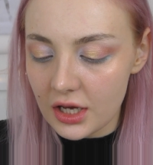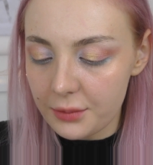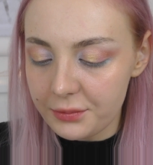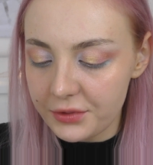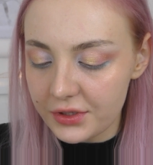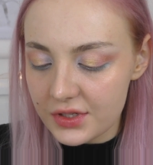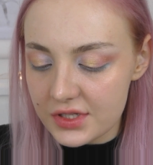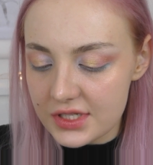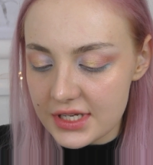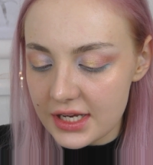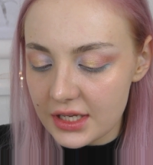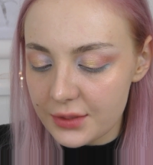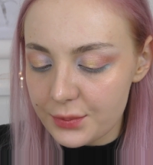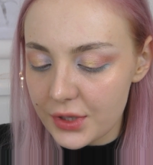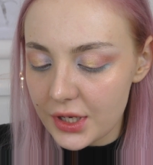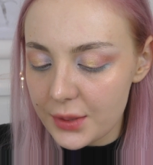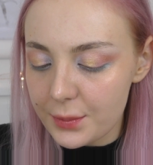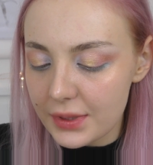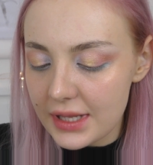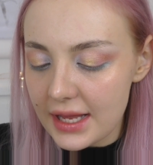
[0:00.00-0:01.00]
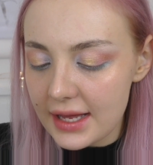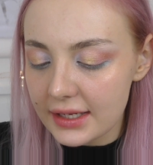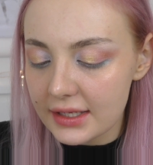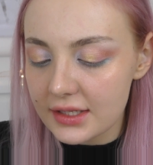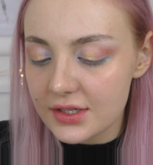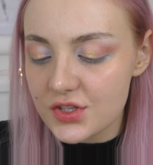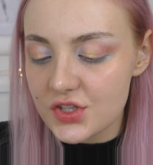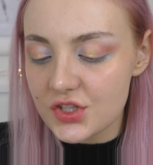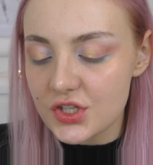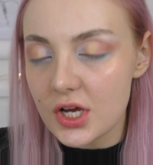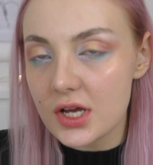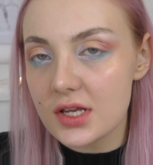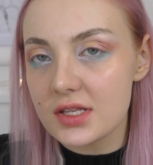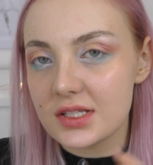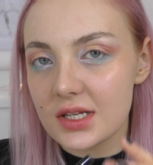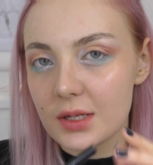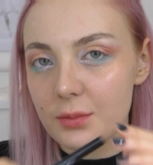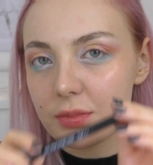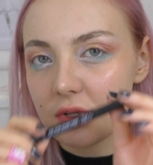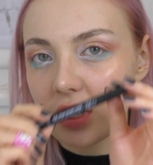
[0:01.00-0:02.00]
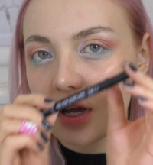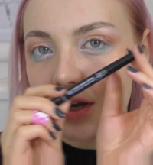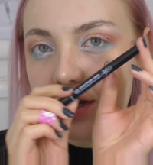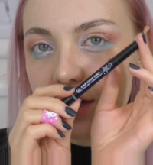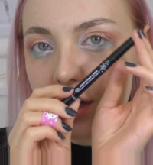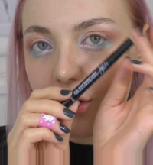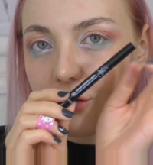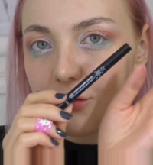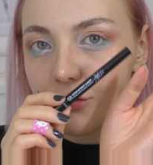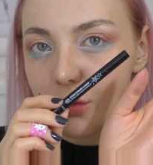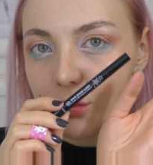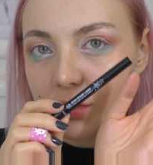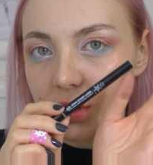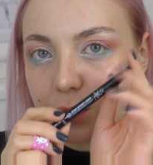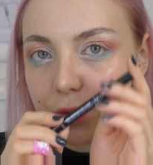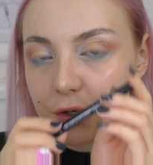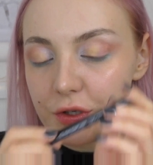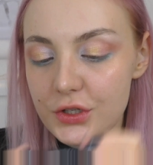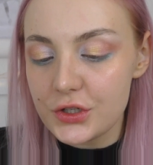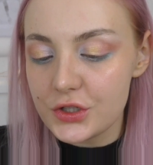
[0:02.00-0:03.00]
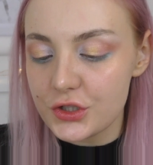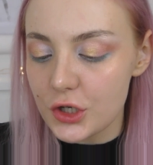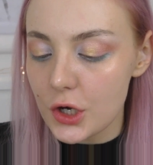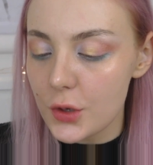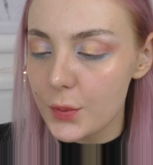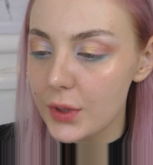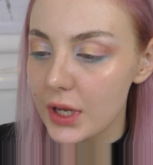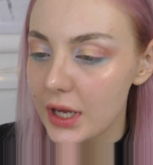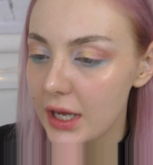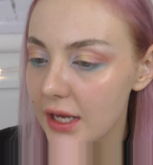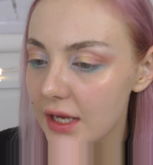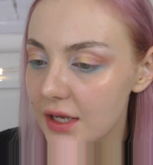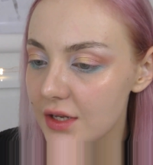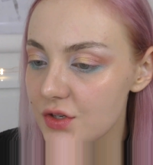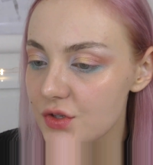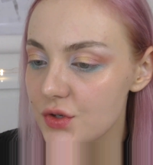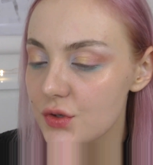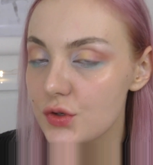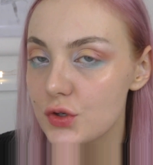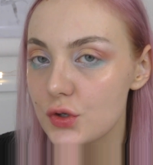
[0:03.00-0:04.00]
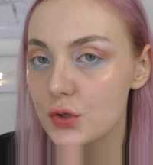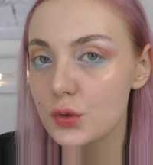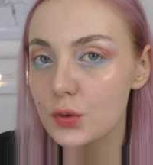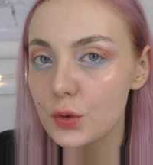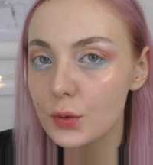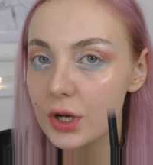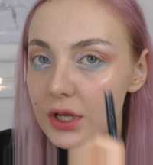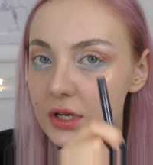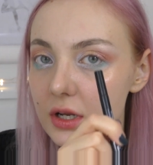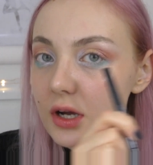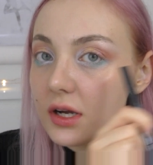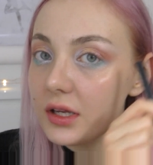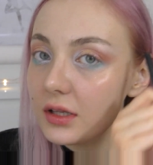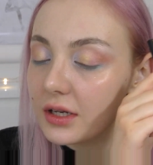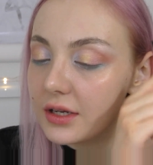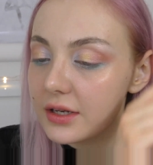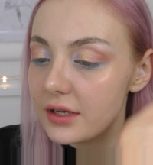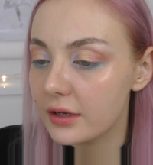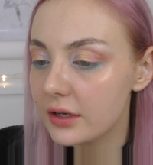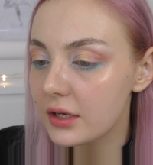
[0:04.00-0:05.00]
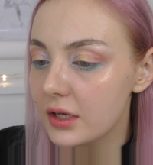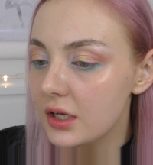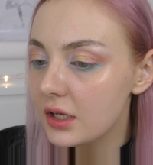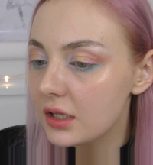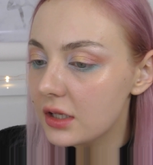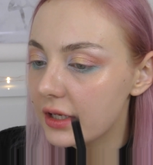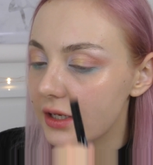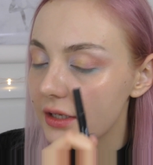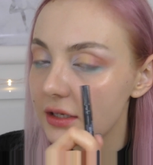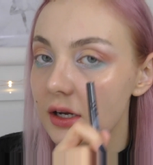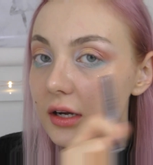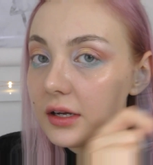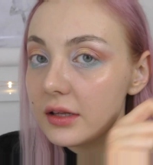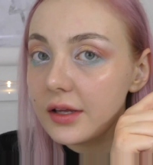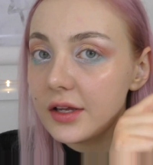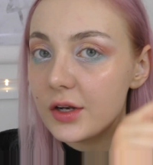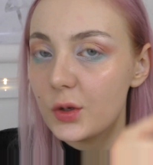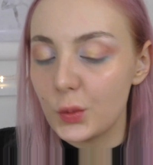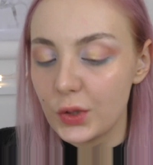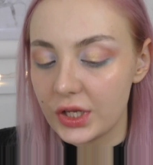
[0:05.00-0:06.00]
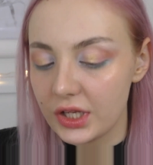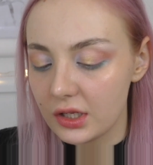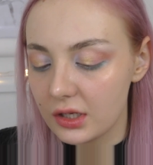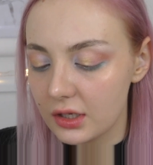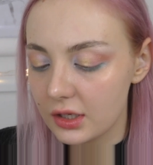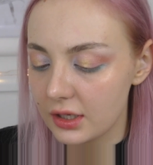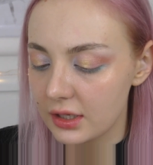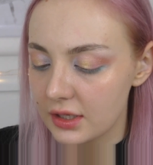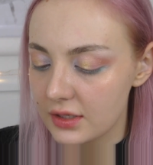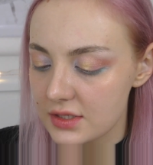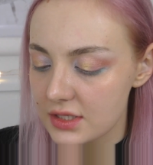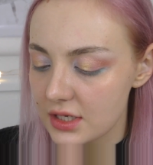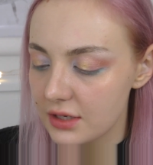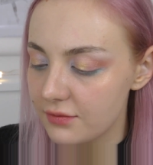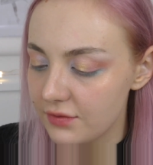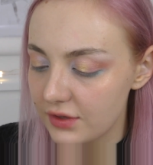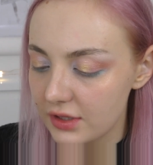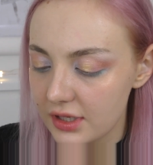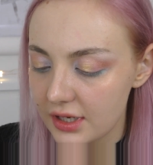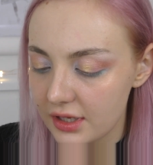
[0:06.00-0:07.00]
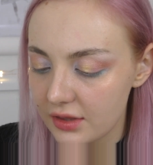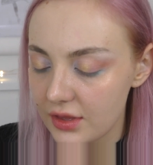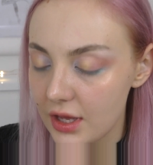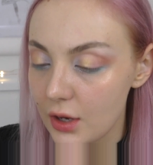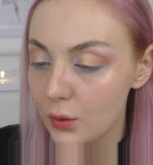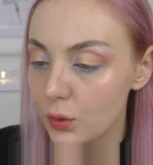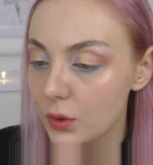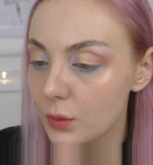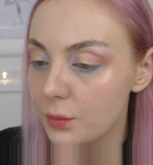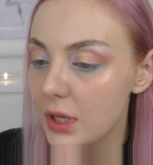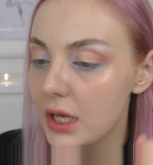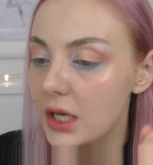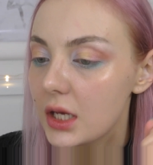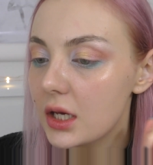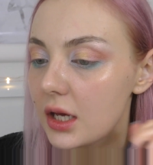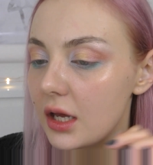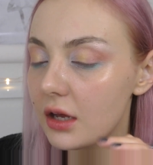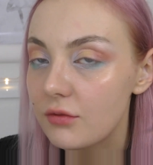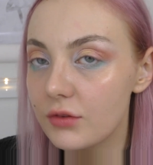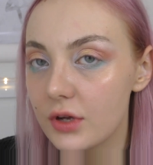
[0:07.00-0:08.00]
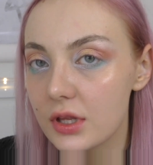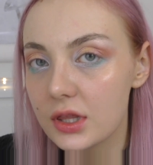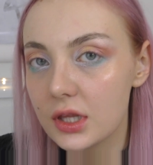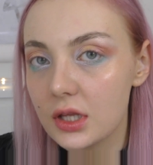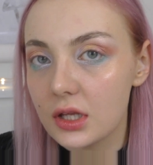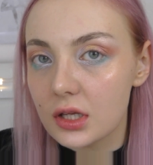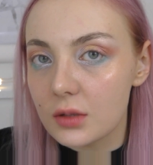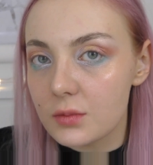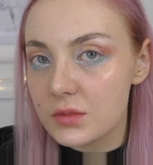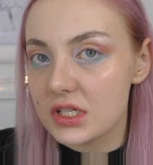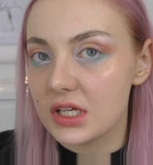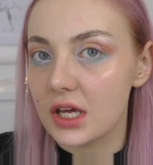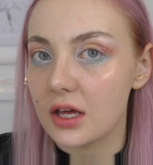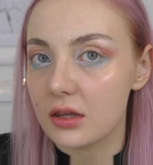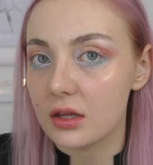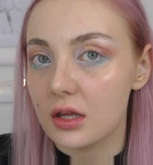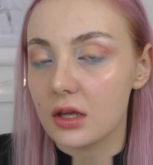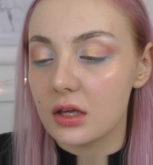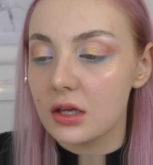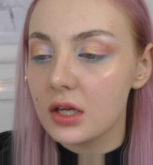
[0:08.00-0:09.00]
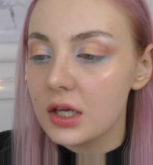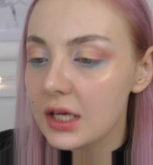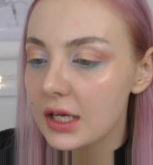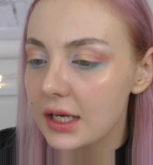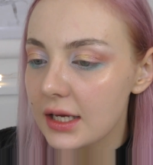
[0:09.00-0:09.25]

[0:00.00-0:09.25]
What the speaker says: I'm going to take my black Star Stamp liner from the Body Shop and do an eyeliner, like an eyeliner wing, and I feel like that will make everything come together